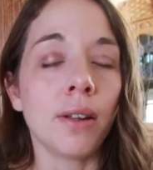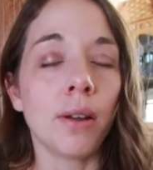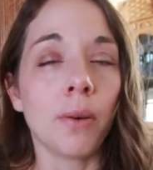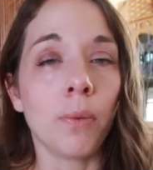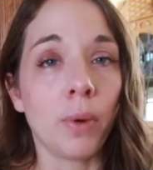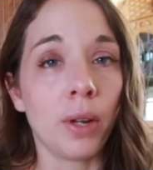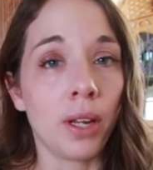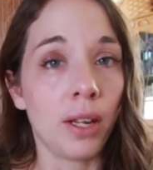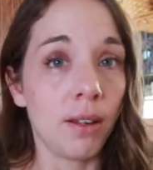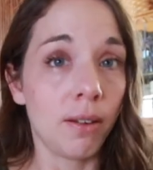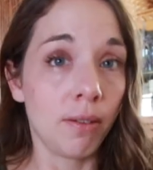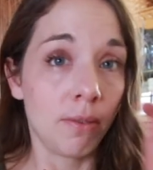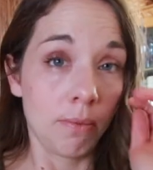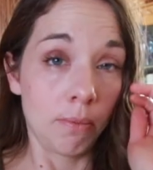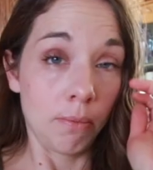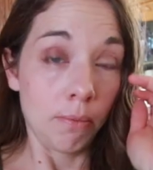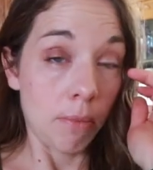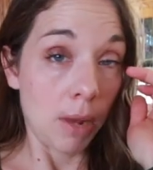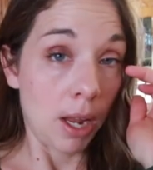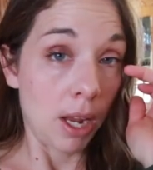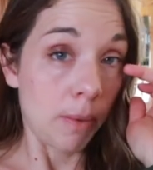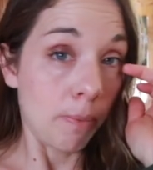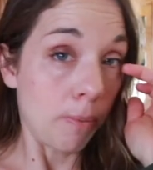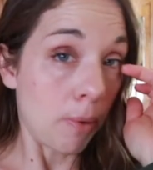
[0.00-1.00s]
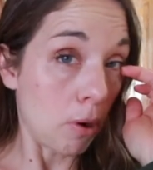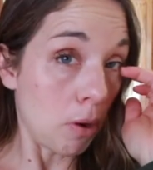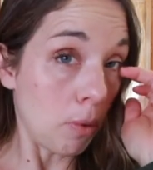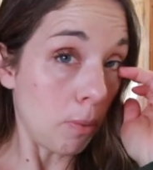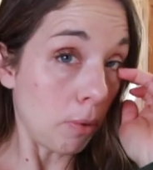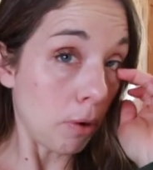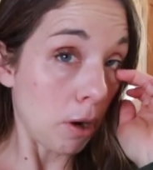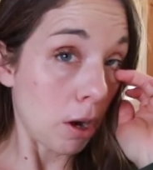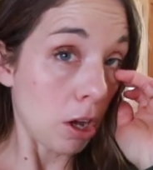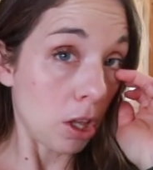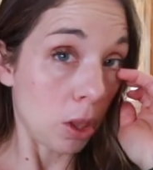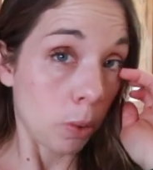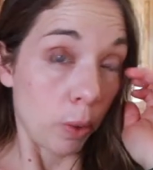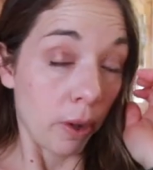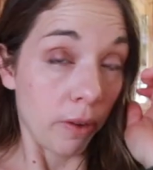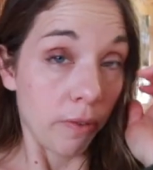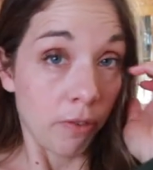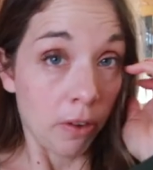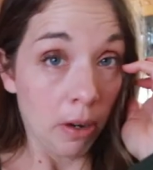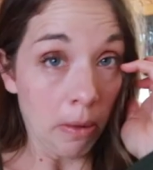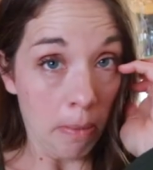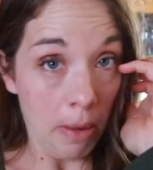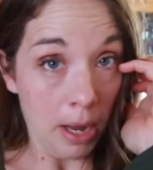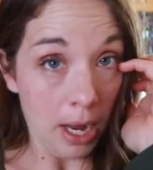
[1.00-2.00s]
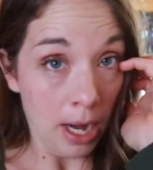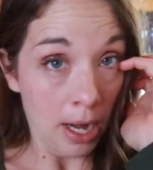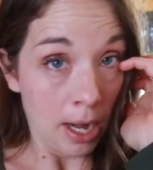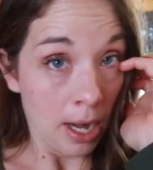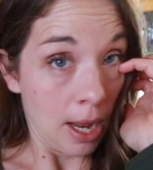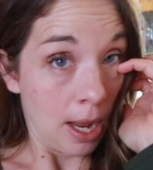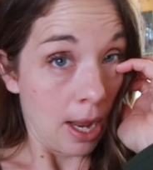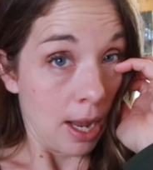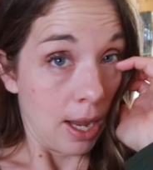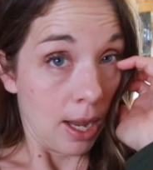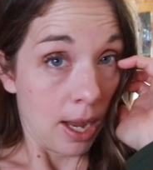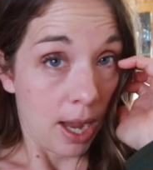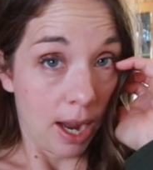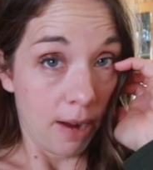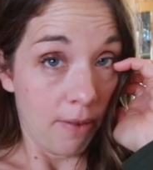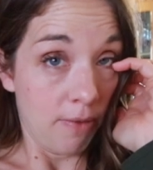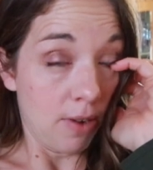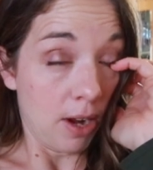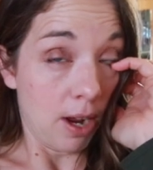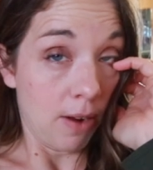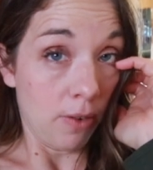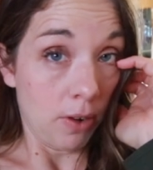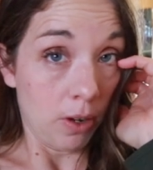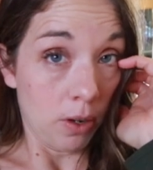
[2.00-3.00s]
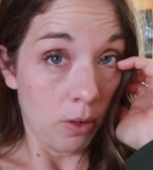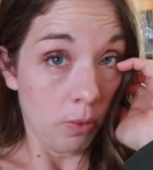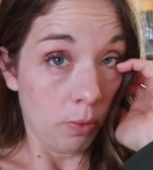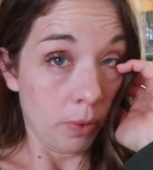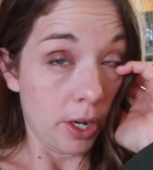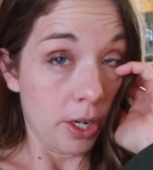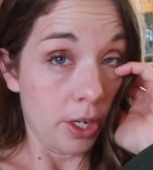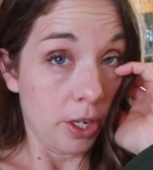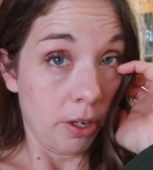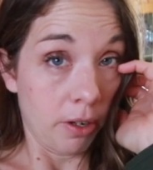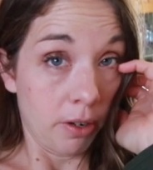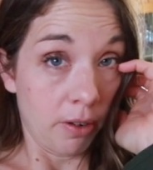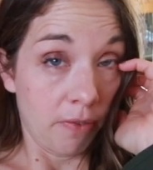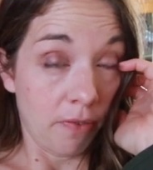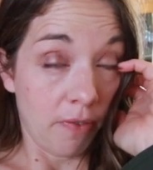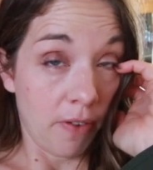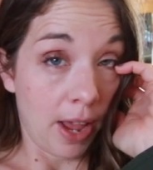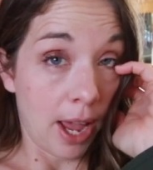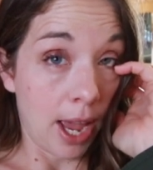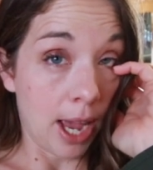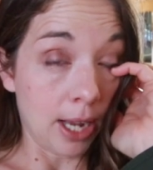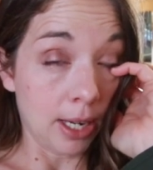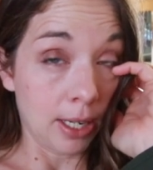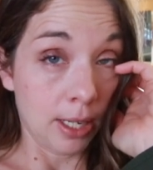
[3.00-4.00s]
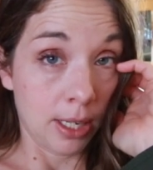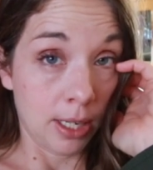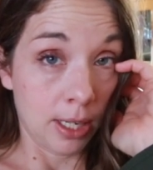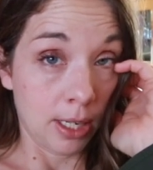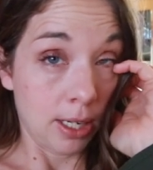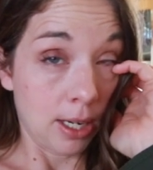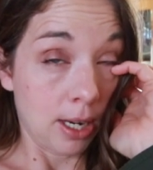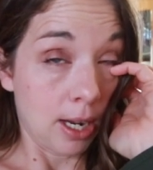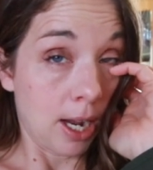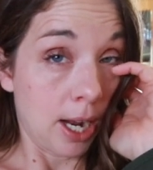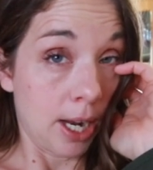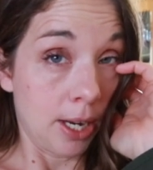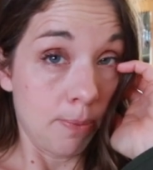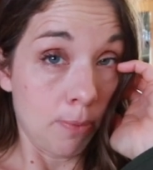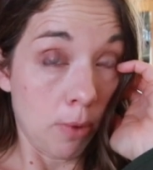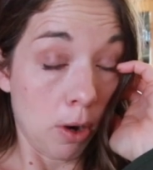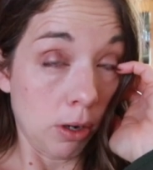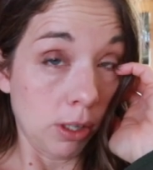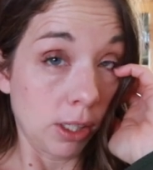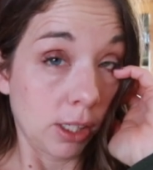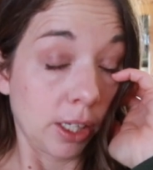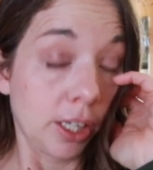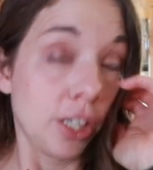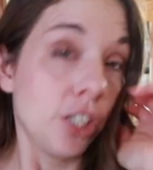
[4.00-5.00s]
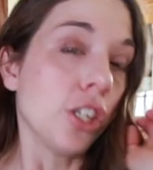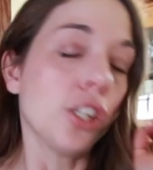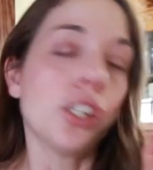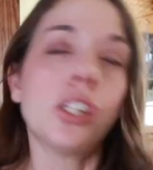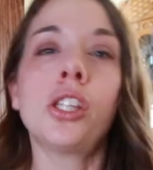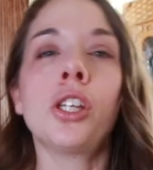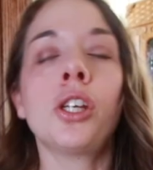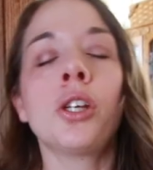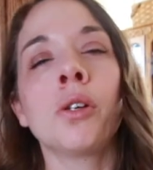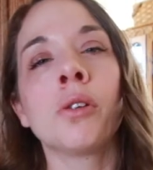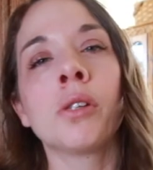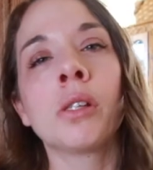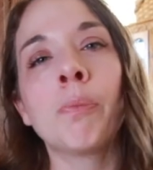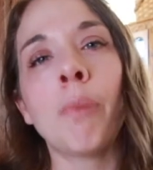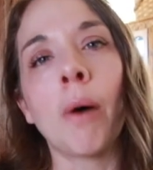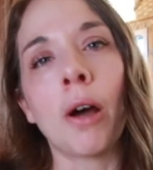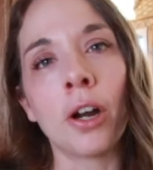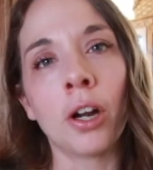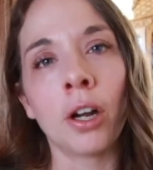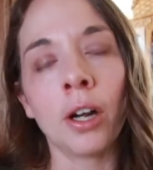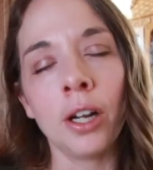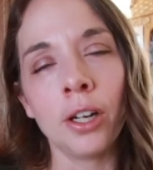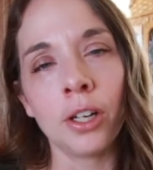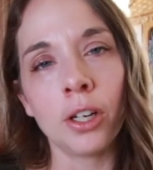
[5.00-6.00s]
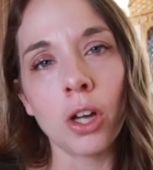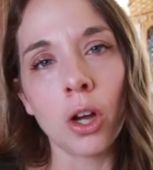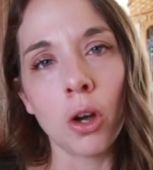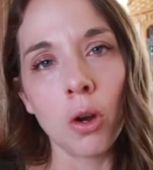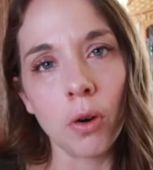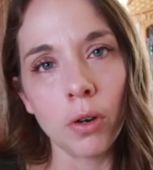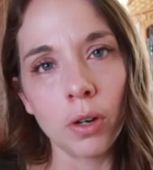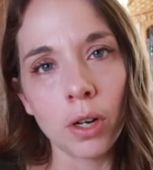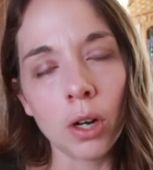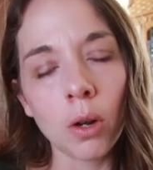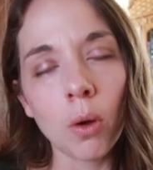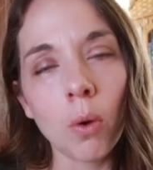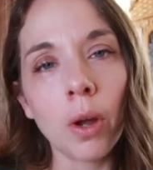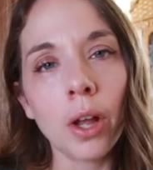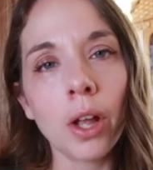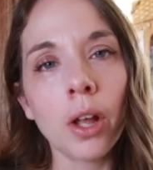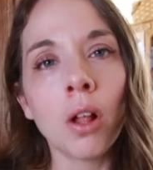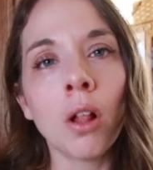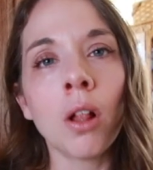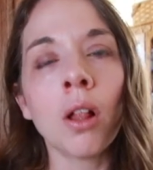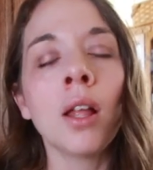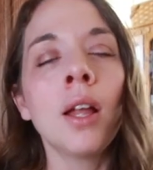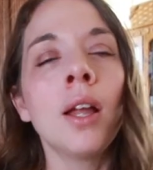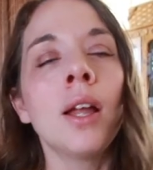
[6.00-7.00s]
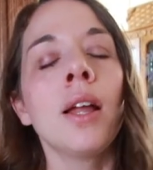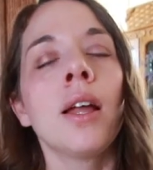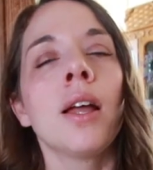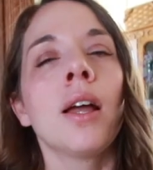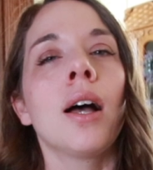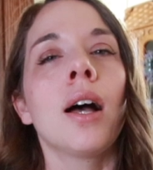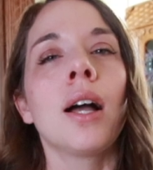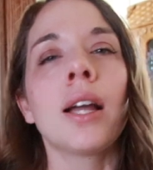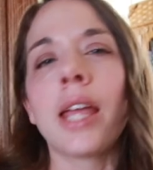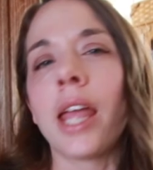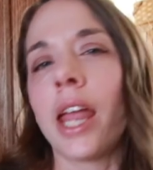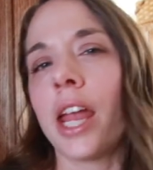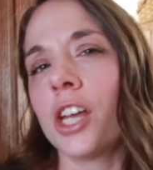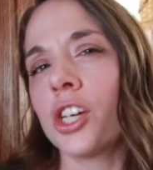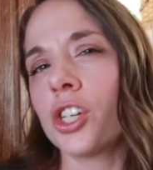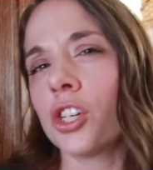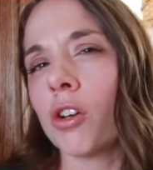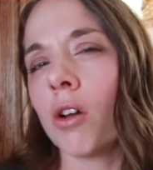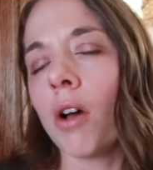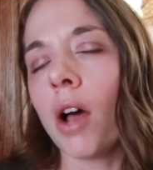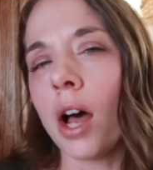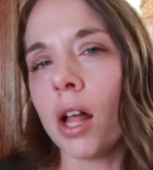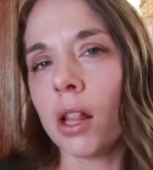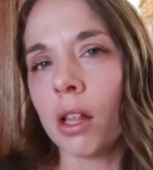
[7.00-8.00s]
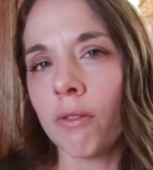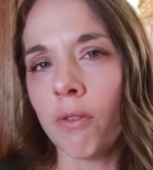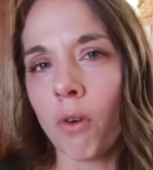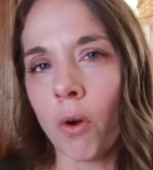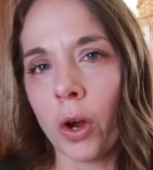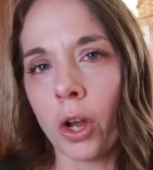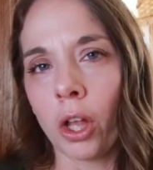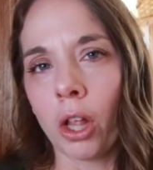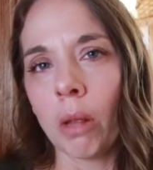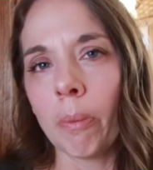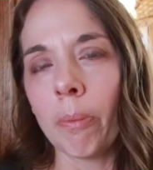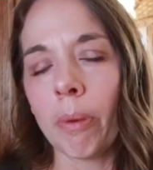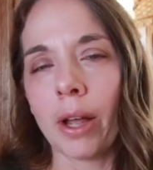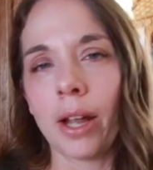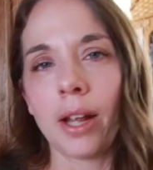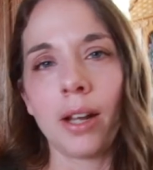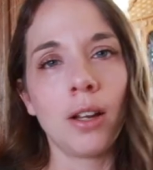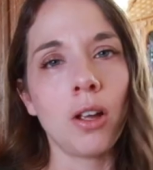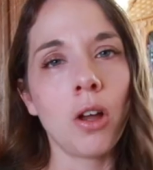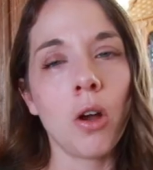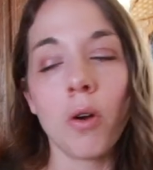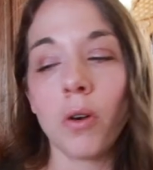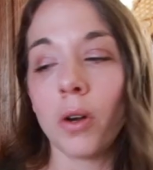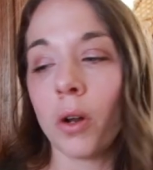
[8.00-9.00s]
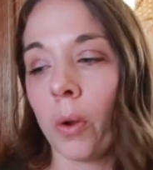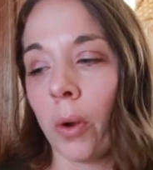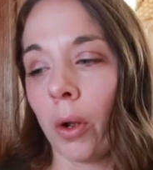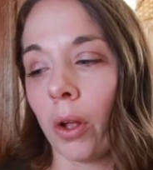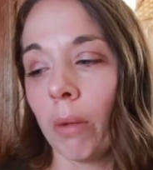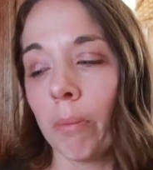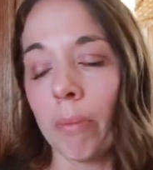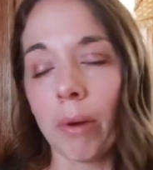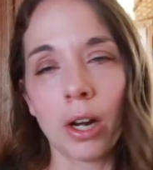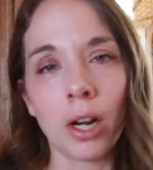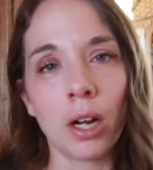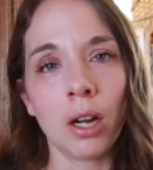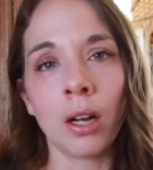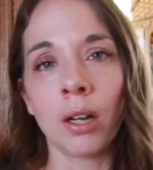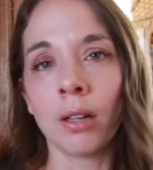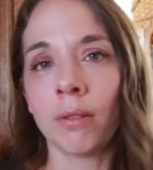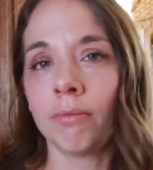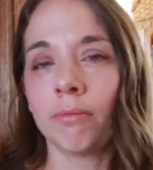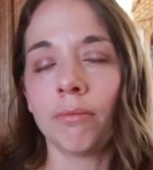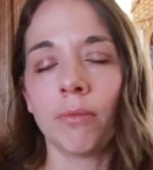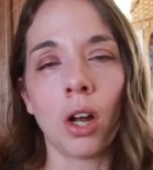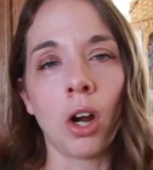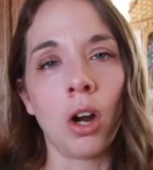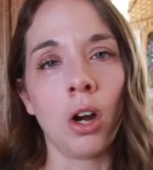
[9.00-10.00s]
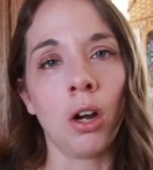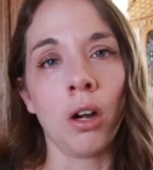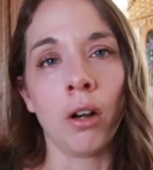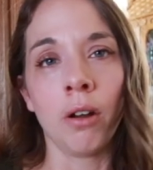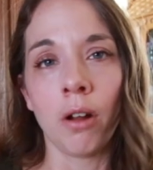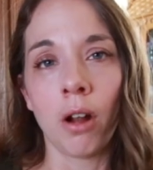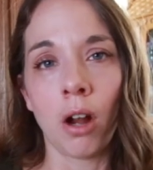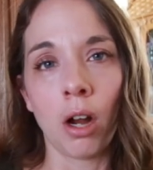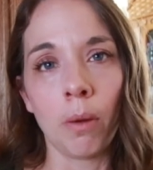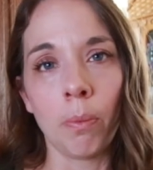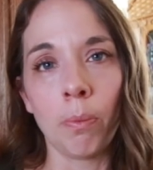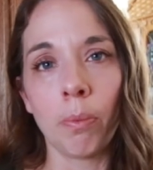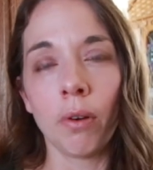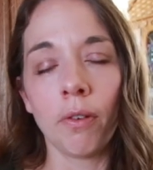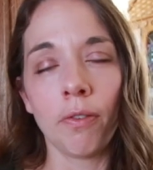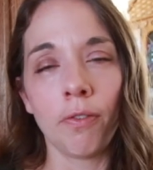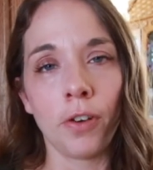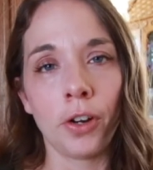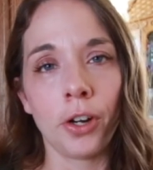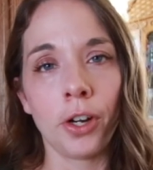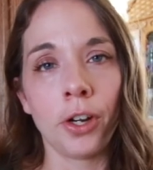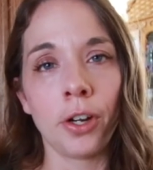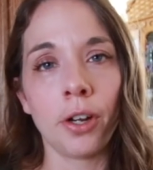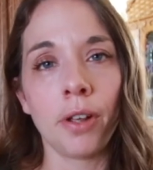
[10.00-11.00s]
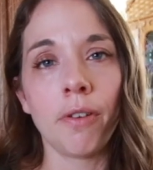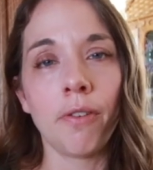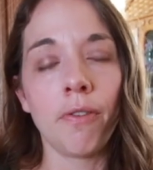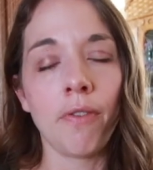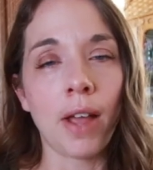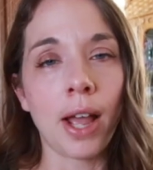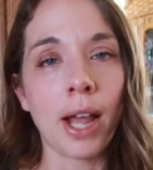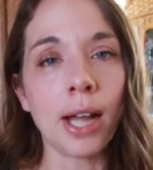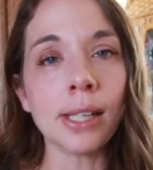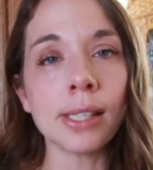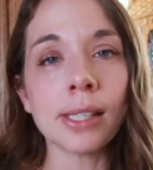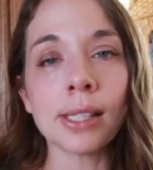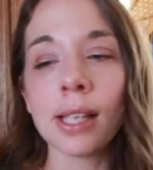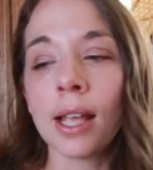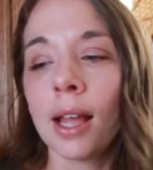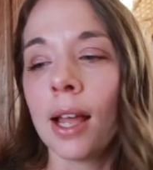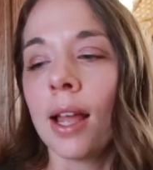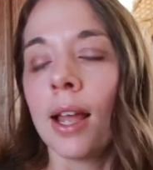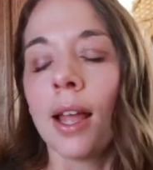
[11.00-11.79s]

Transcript: We make bone broth, we ferment, I've never rendered fat. I mostly just use butter and coconut oil, occasional olive oil, but coconut oil and butter are our preferred fats.